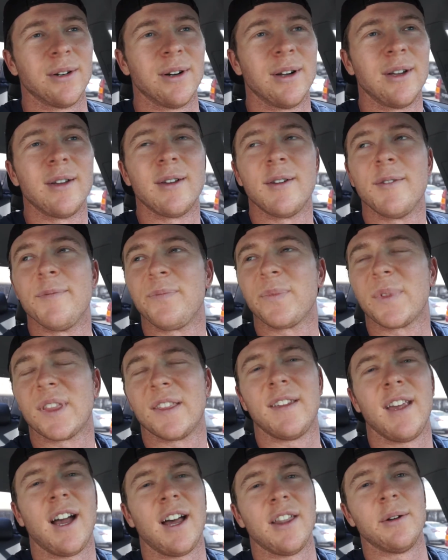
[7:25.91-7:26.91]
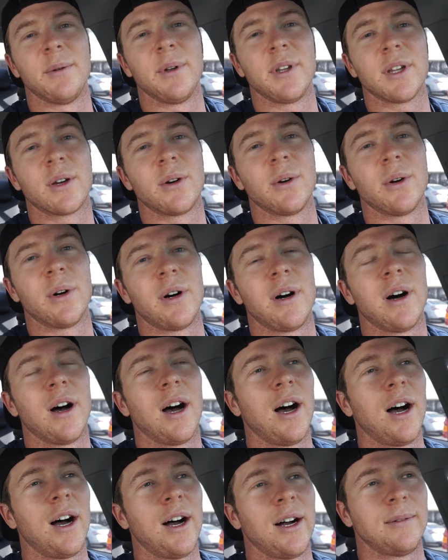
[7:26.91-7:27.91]
They're so nice. Yeah, they're really cool. Like
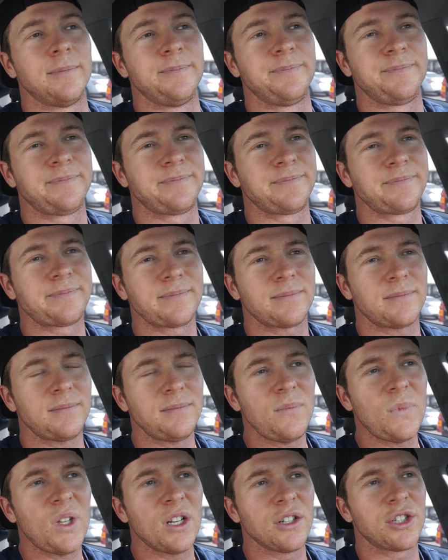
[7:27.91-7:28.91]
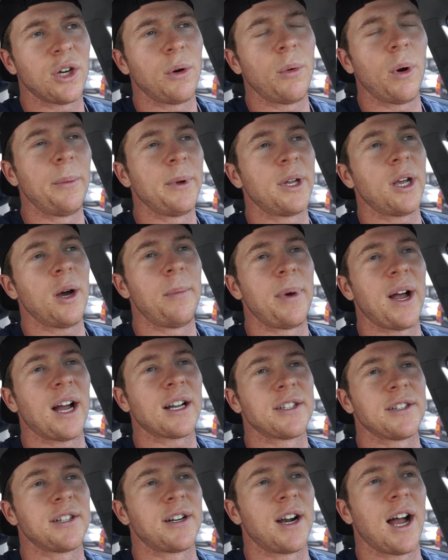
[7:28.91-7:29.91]
literally um, the nicest people. So when we go
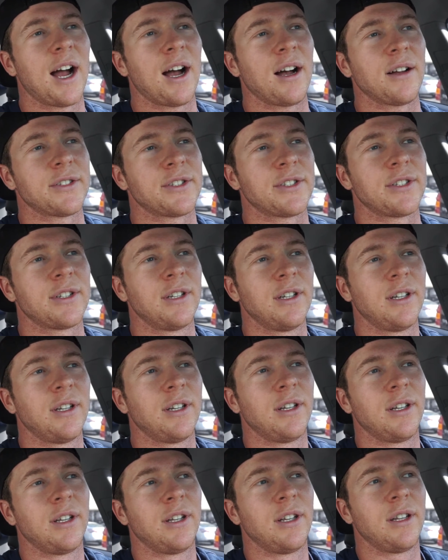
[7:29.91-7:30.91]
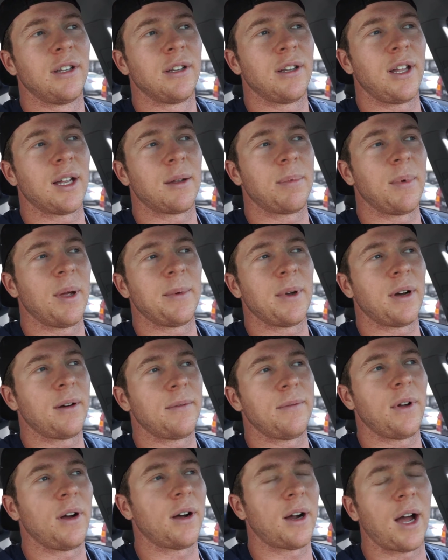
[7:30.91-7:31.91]
back to their house, like maybe
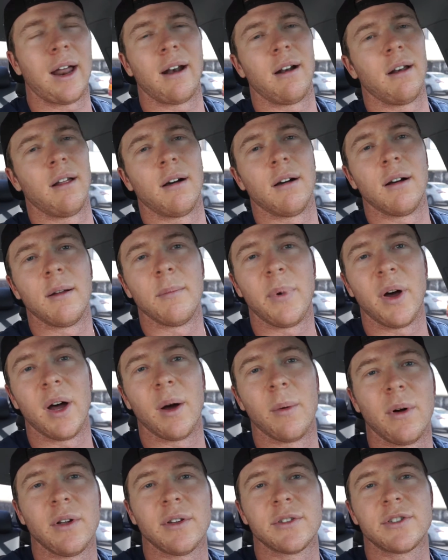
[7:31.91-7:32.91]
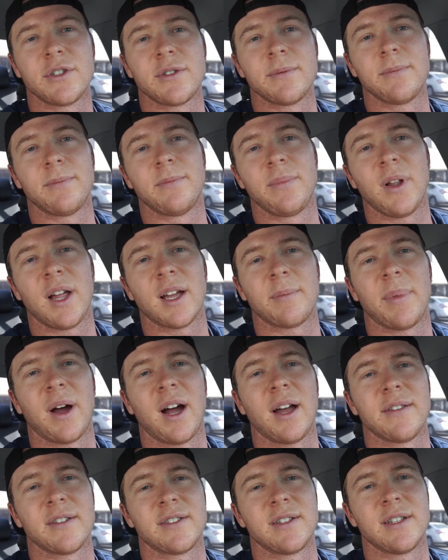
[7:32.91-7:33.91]
I'll vlog, I don't know, but we'll do some like
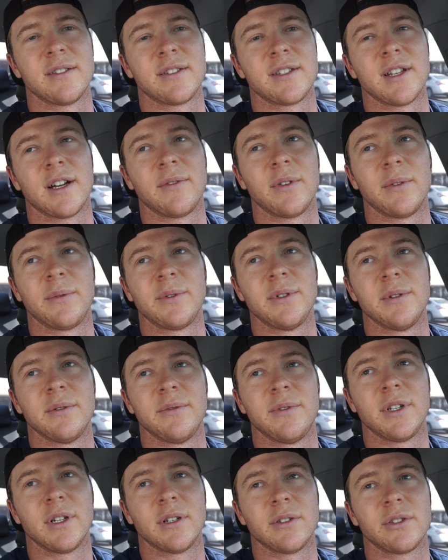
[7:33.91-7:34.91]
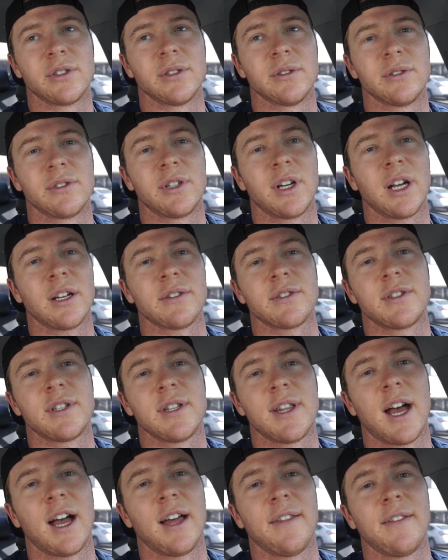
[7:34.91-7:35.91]
behind the scenes stuff if we do a video shoot. So you guys will
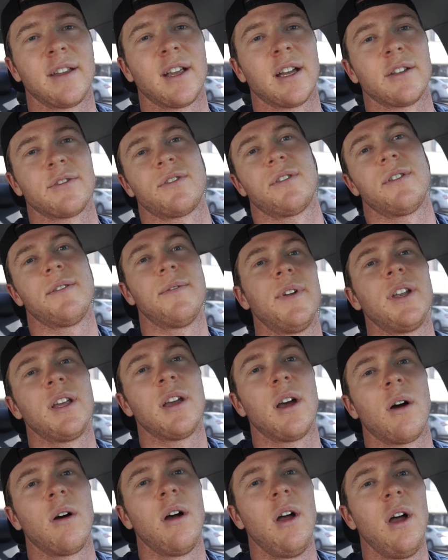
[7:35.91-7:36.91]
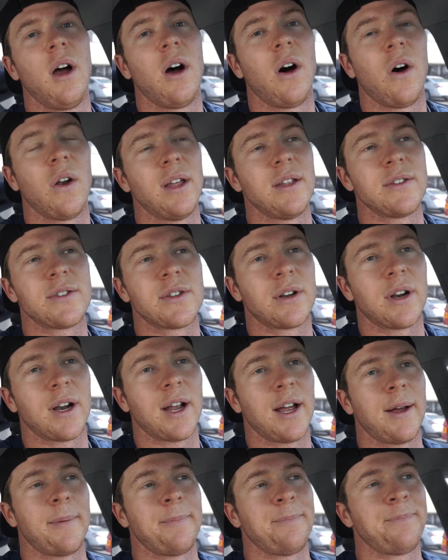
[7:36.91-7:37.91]
see that, and then you guys will see the video on
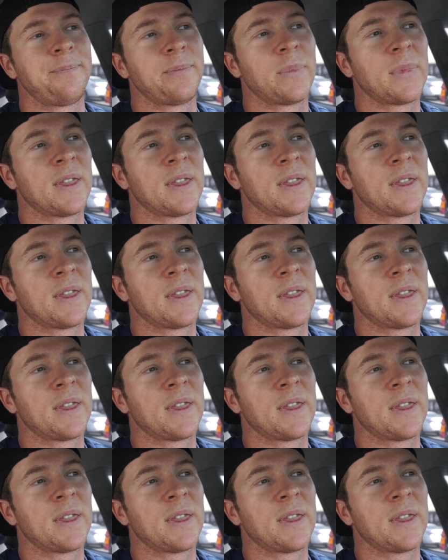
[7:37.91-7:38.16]
Instagram.